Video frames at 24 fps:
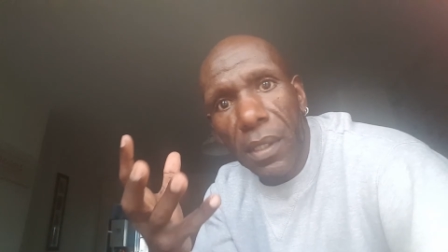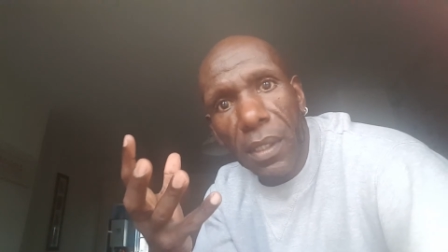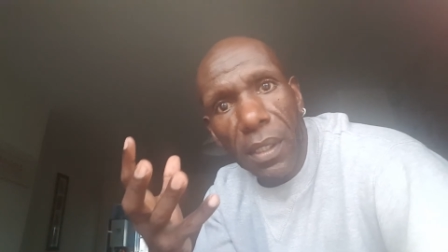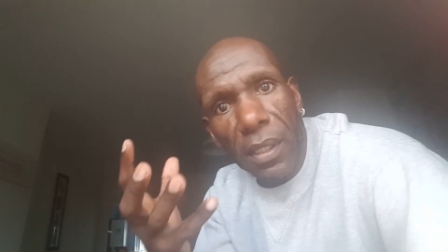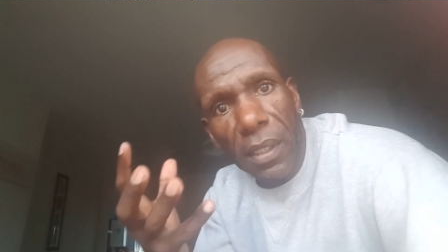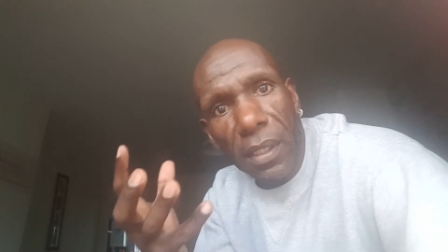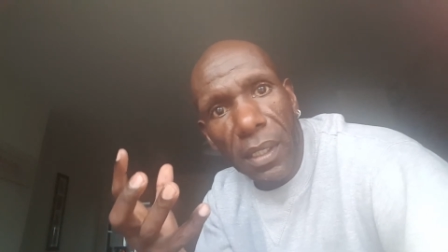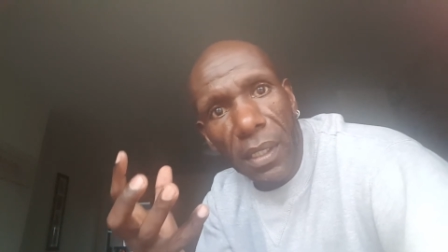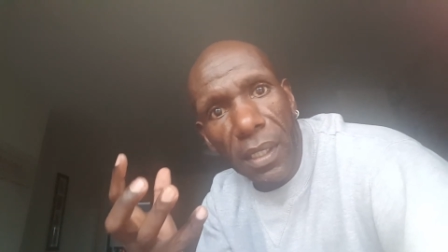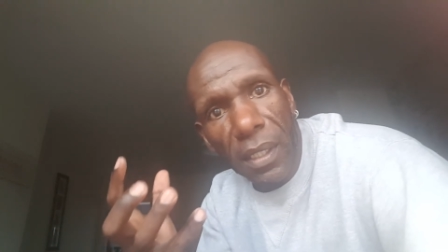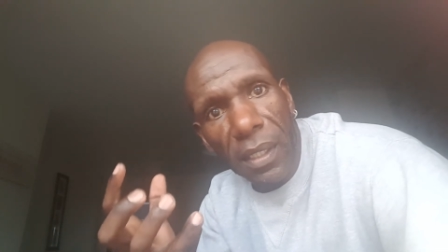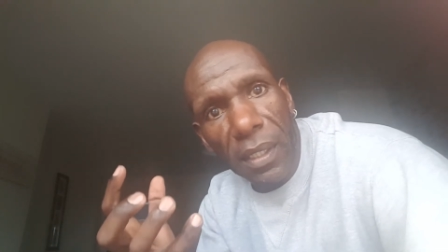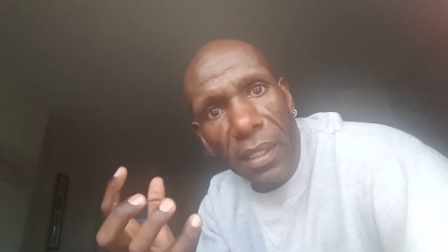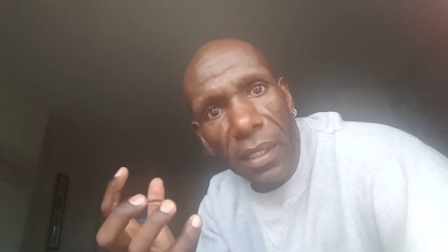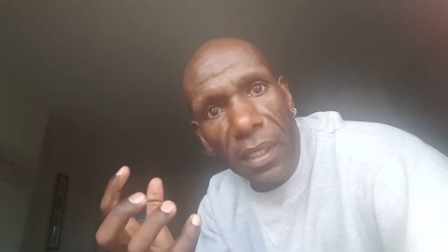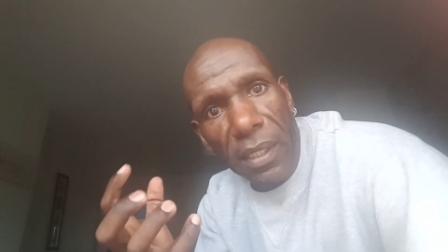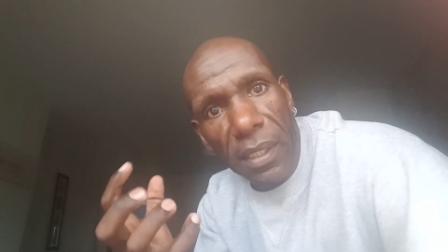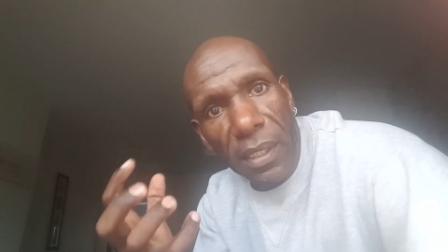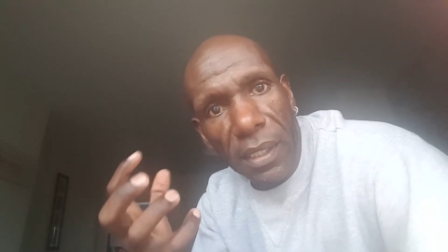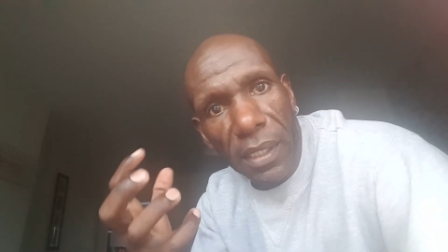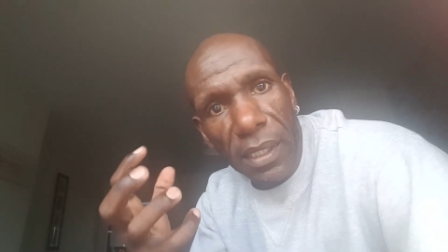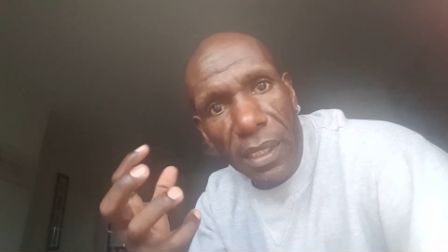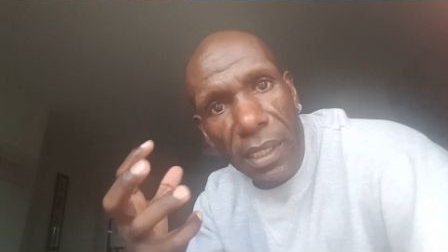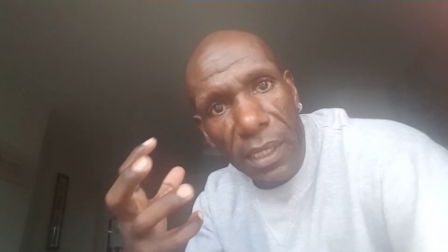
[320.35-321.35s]

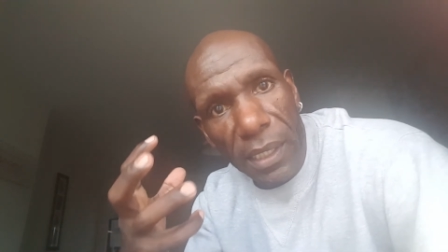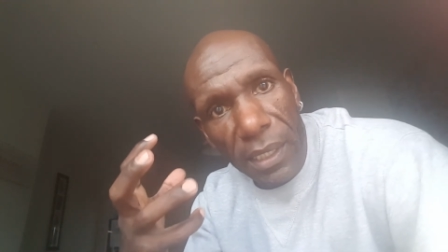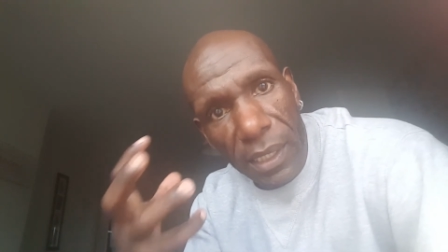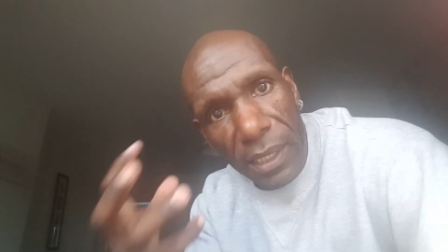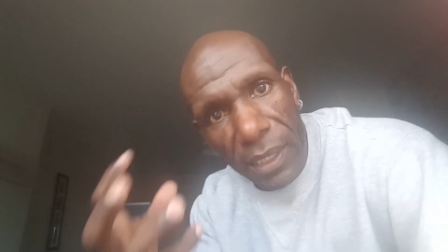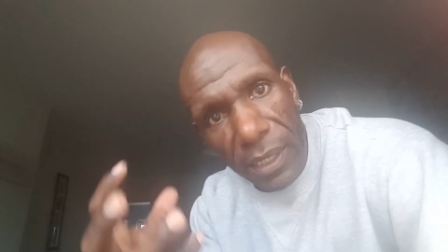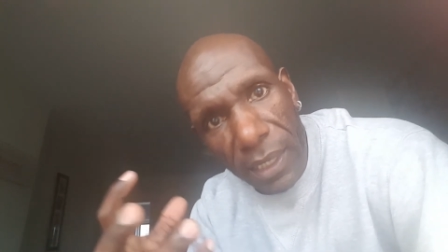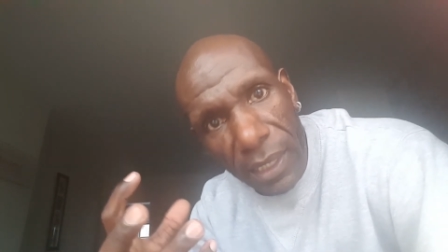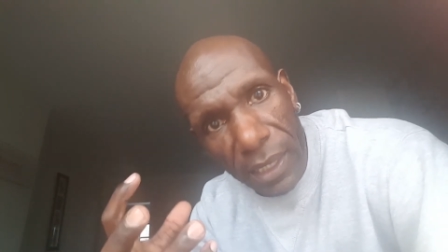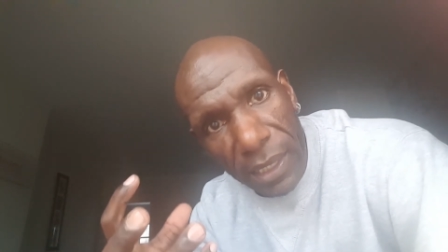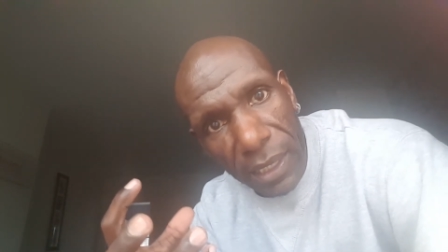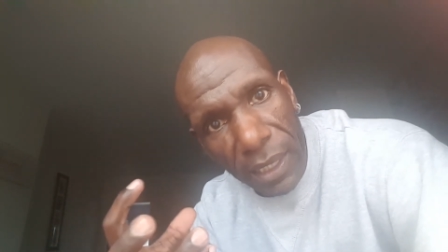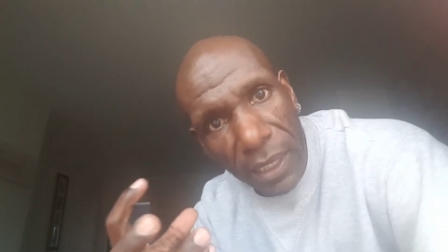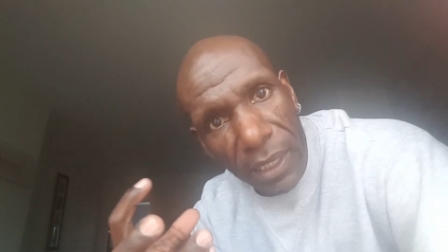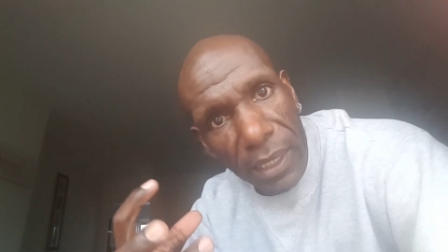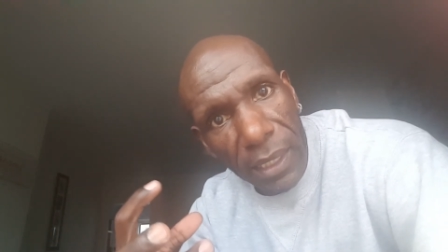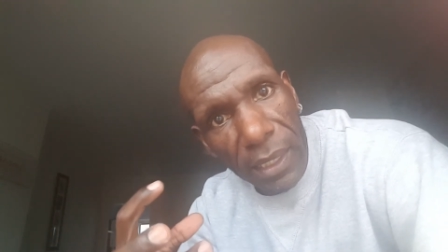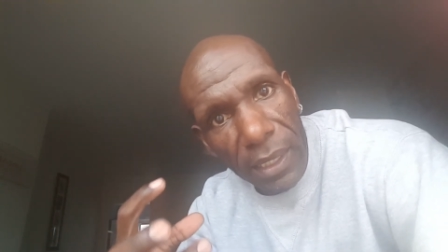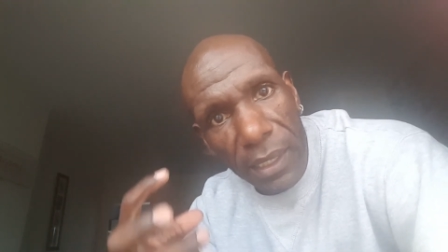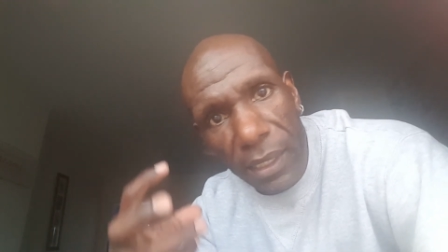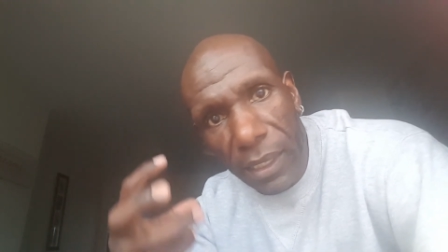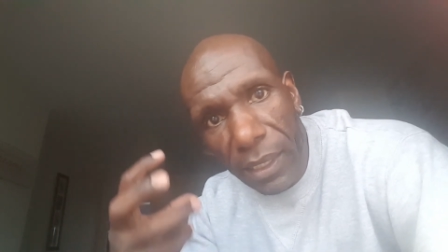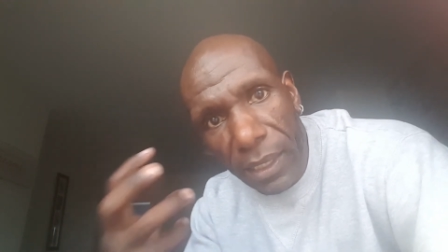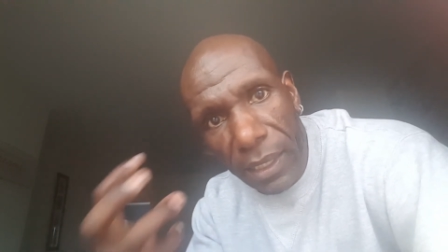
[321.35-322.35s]
to
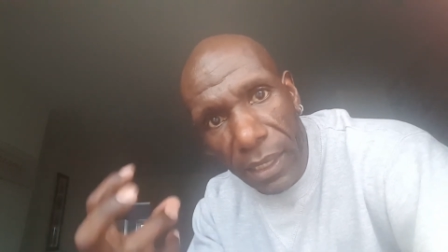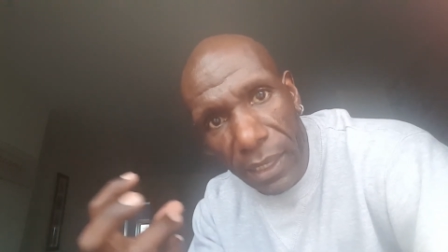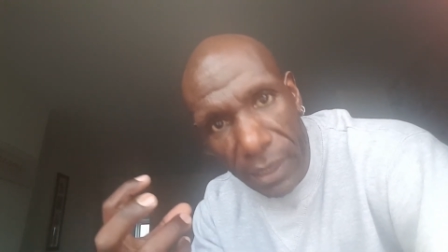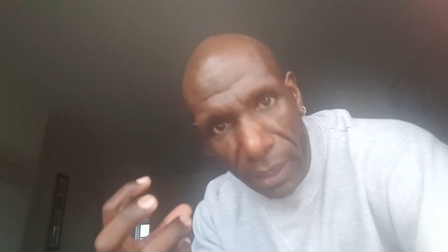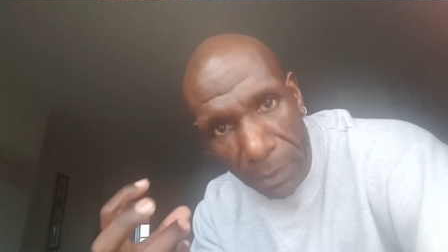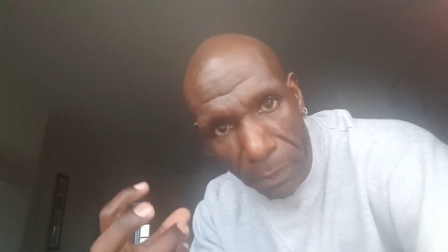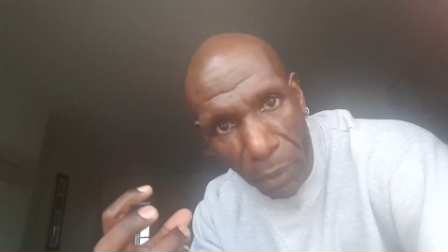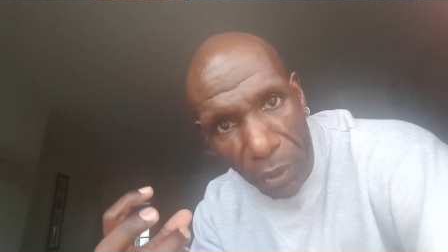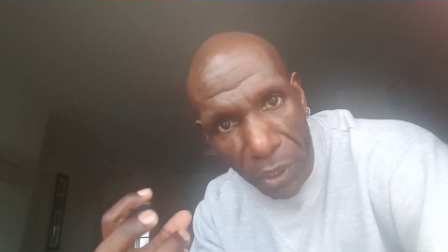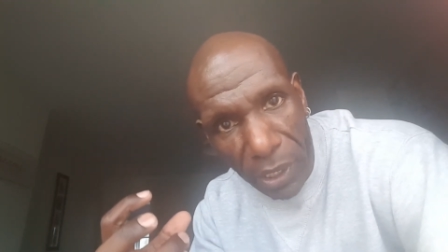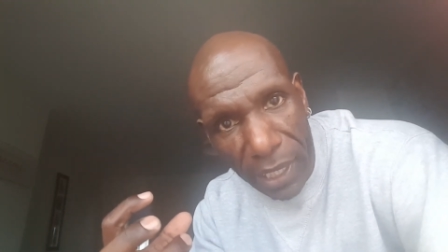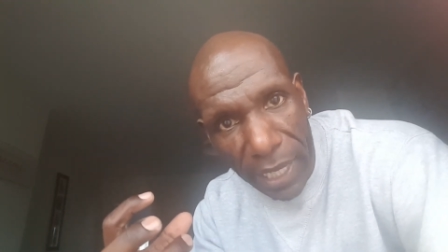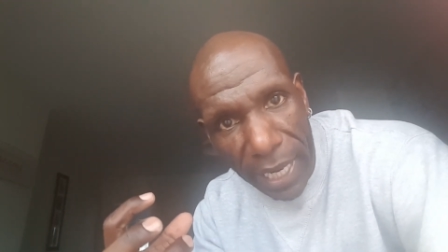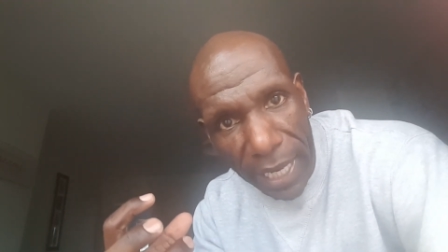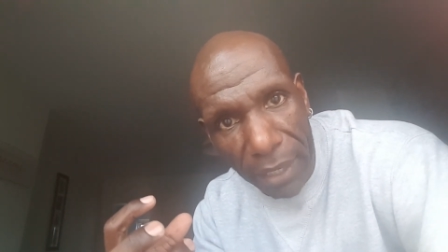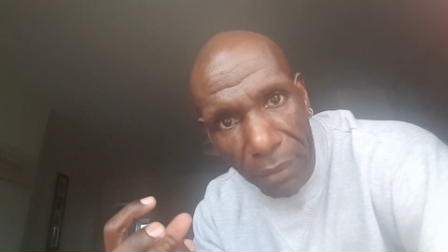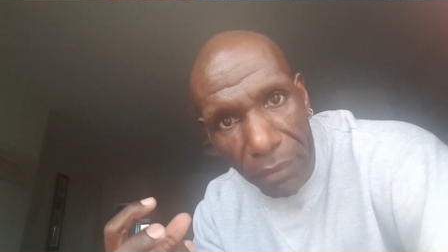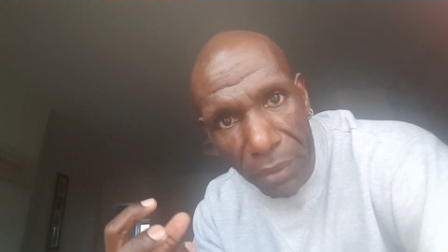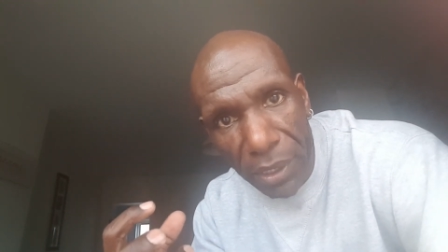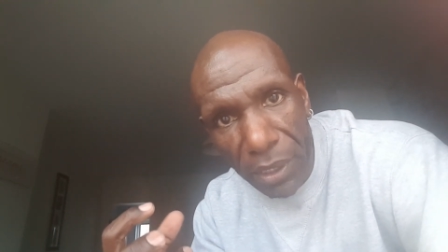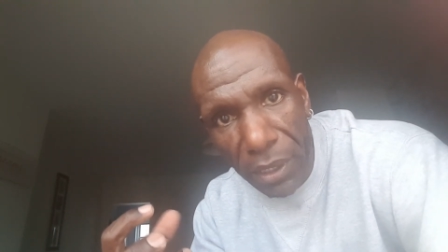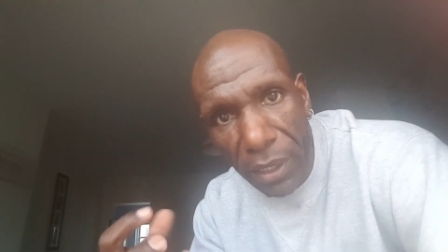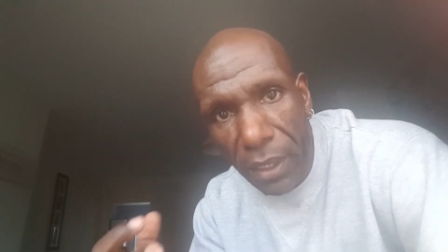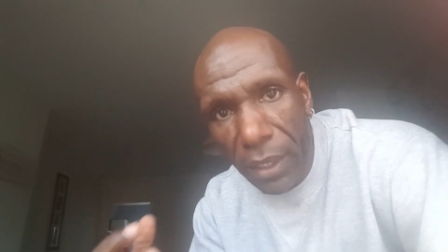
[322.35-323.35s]
discern the body
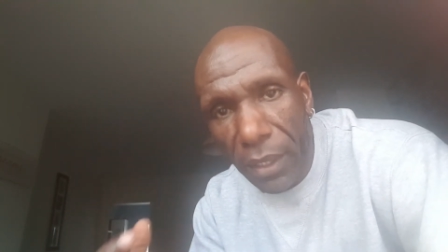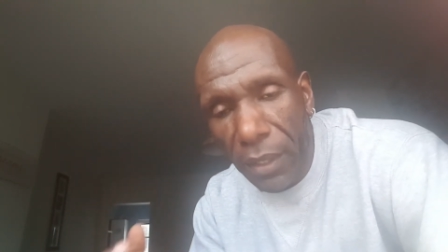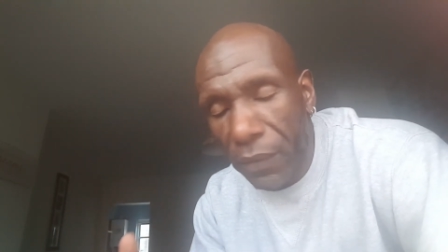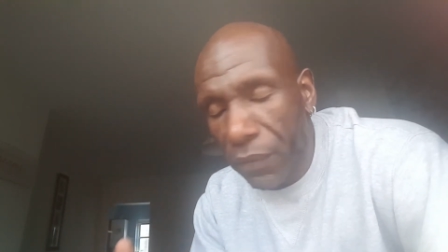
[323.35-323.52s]
language.